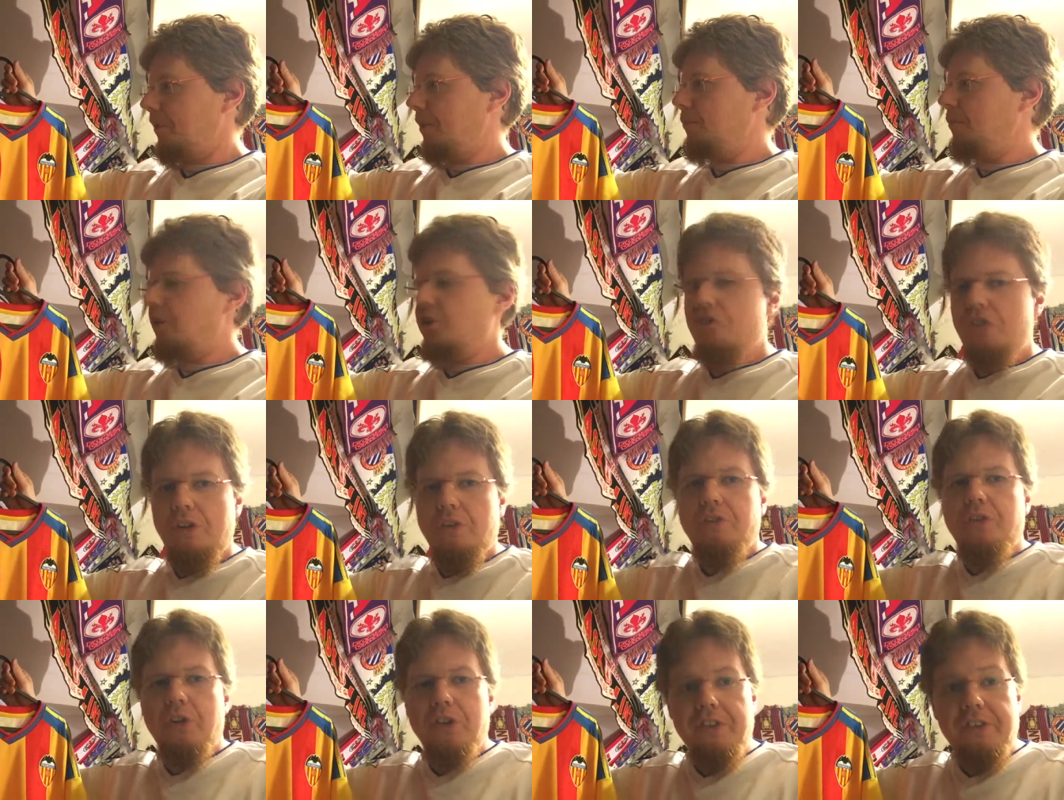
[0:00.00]
which
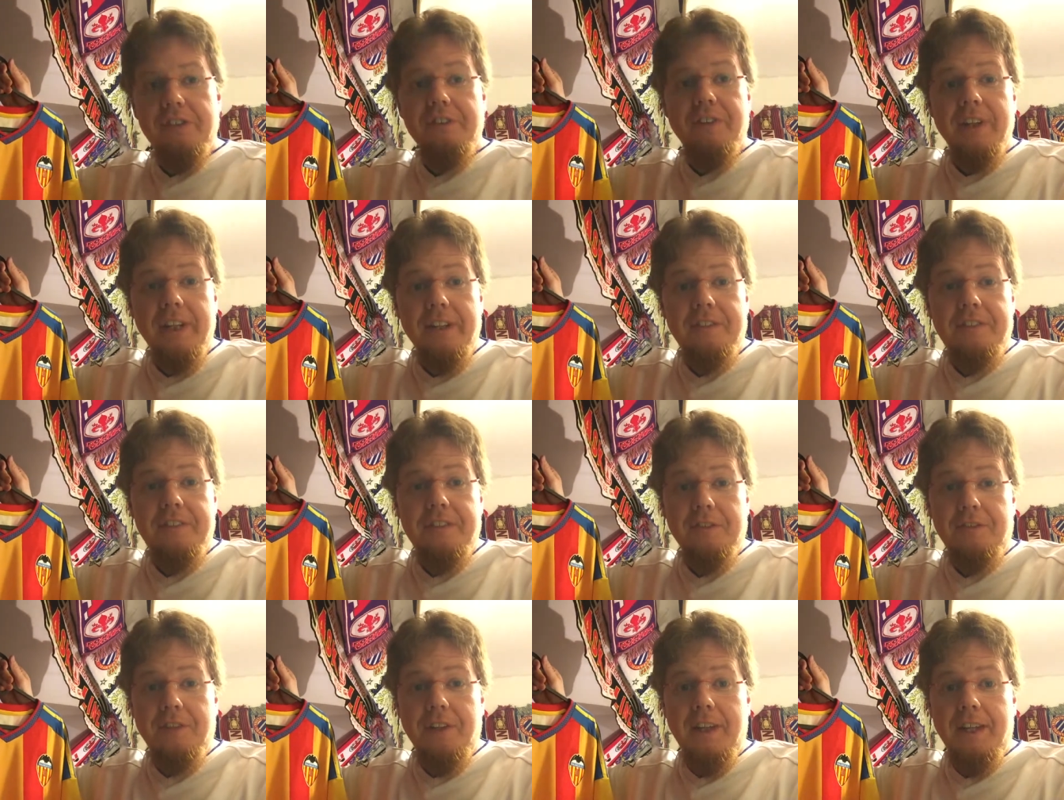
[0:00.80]
of course is the
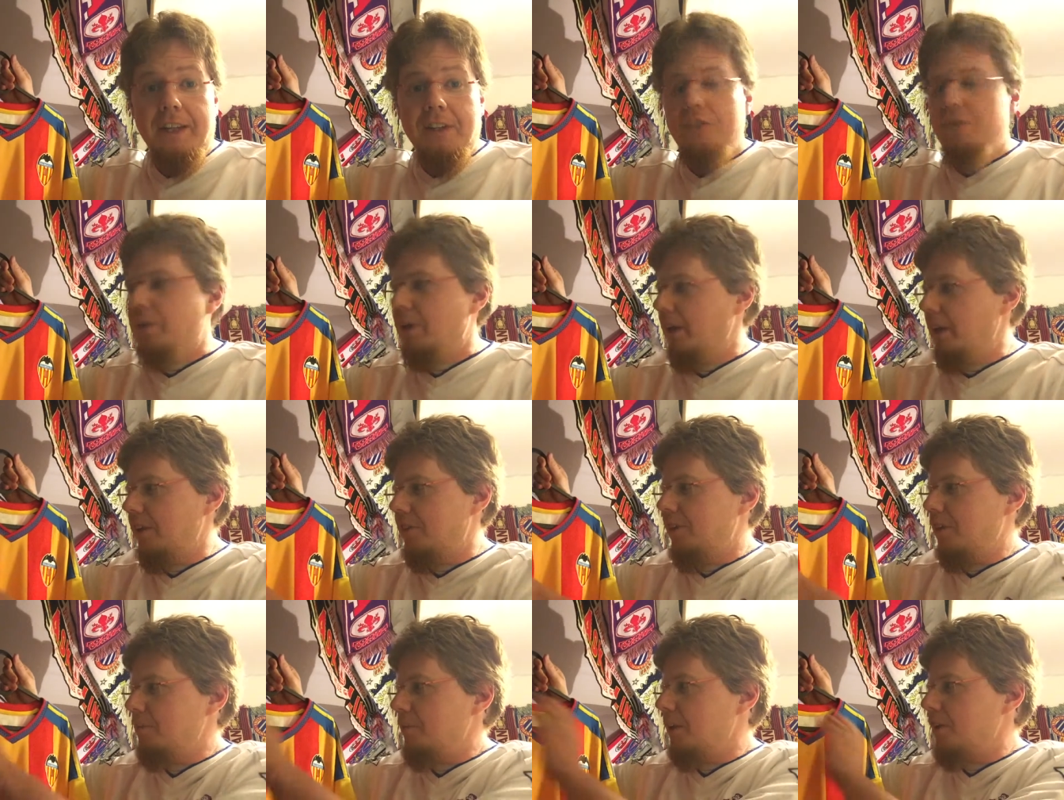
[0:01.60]
Valencia flag as well,
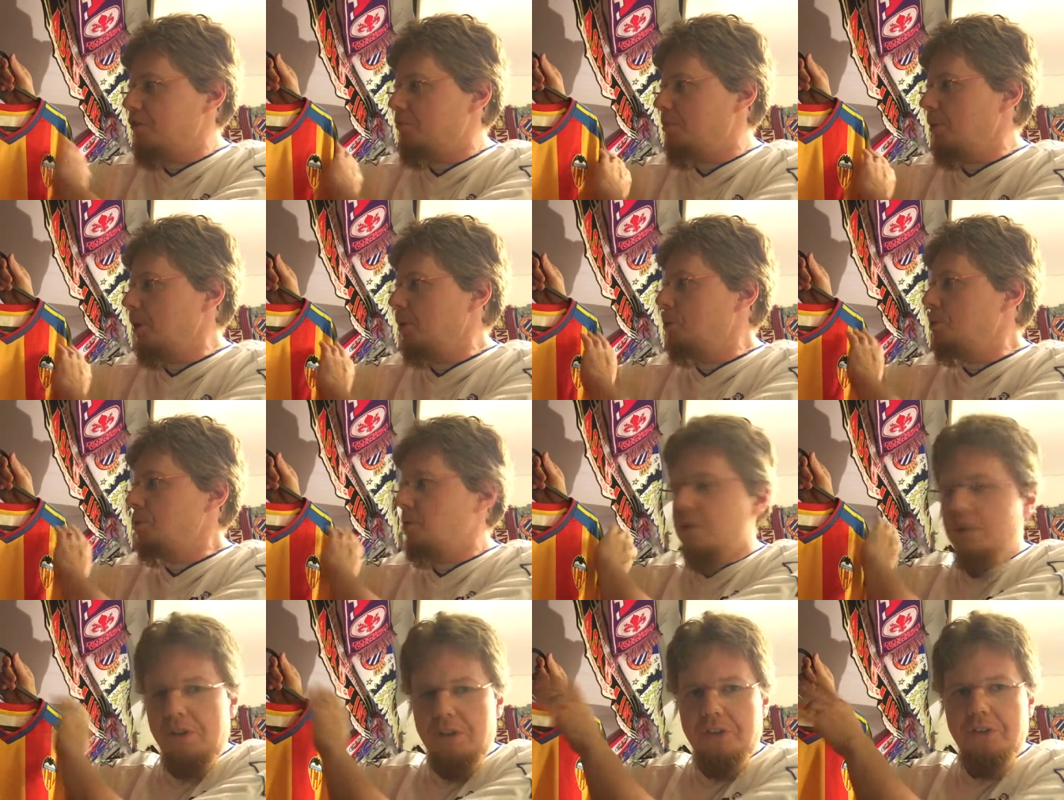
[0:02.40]
except they have
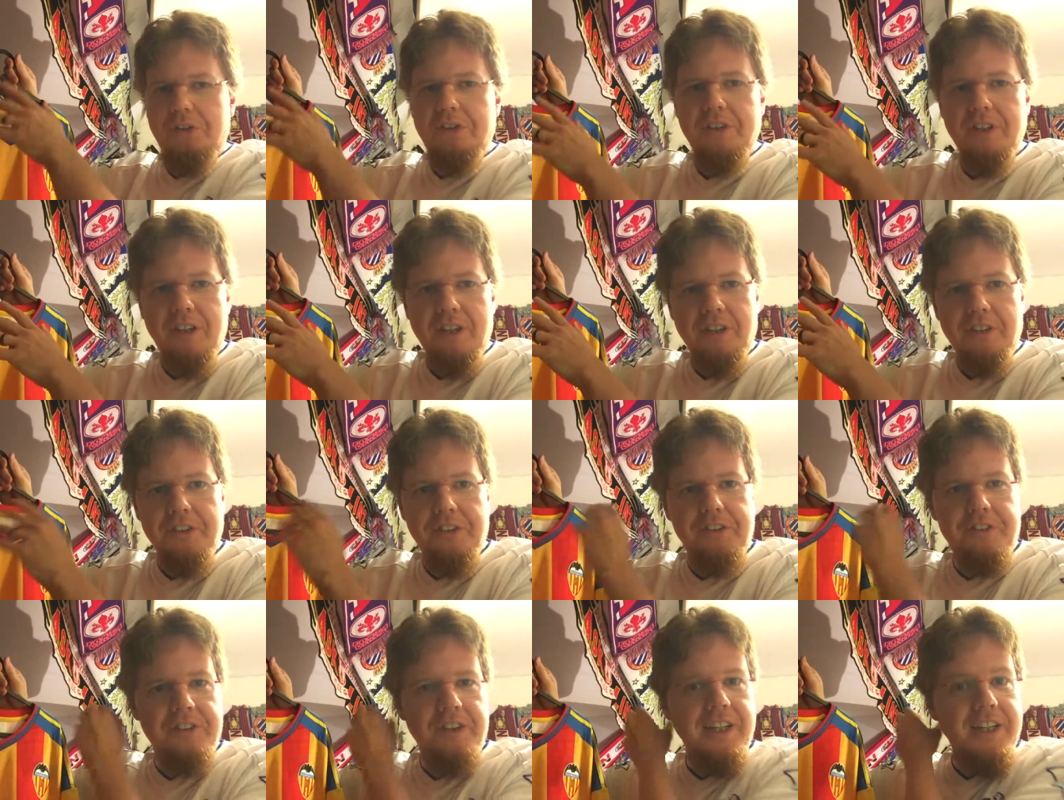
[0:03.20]
blue on on
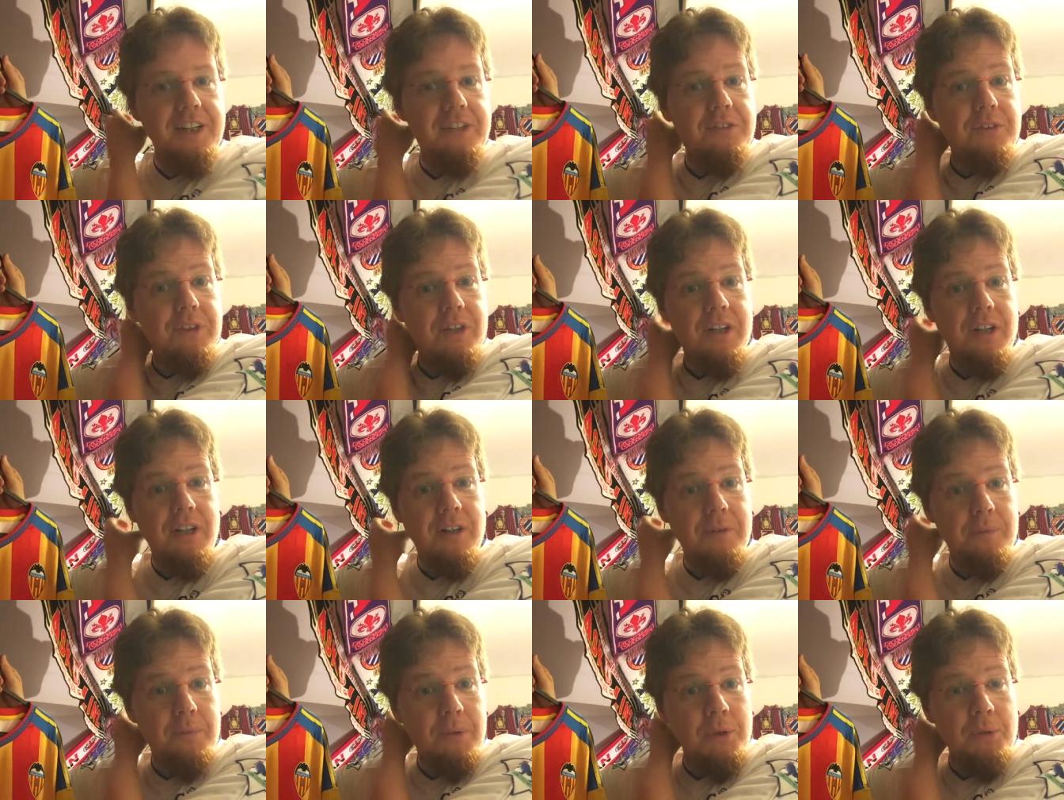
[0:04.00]
the side,
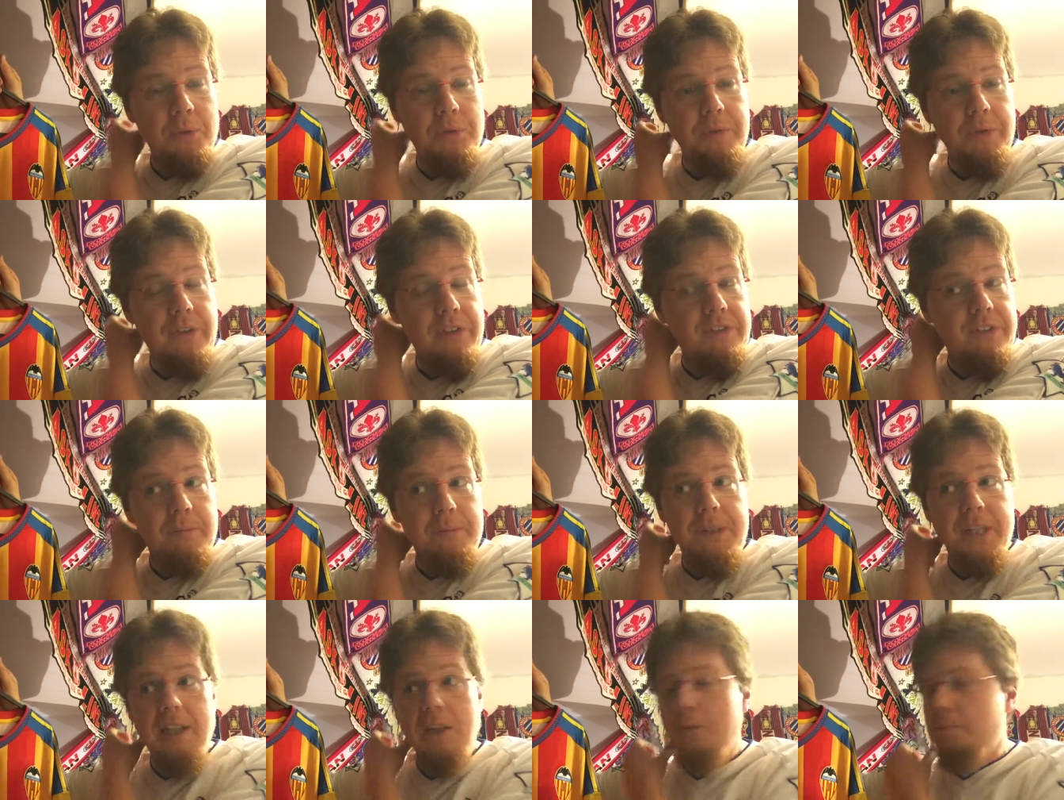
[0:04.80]
uh, blue with
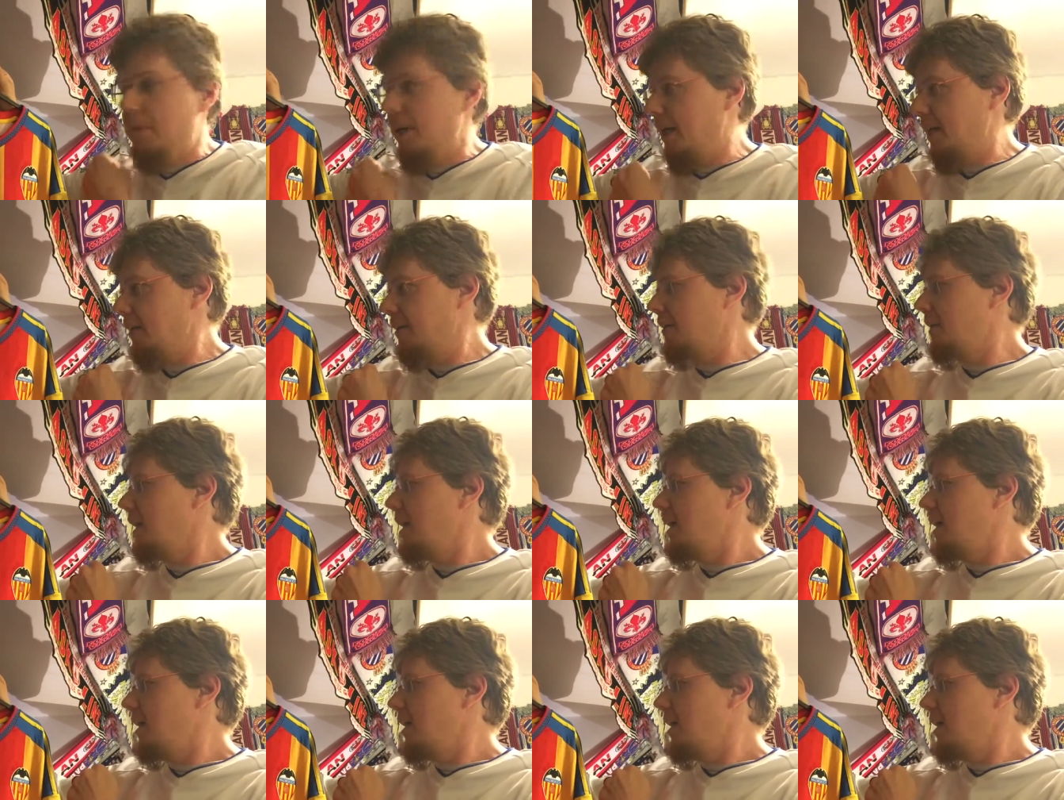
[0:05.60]
some yellow pattern.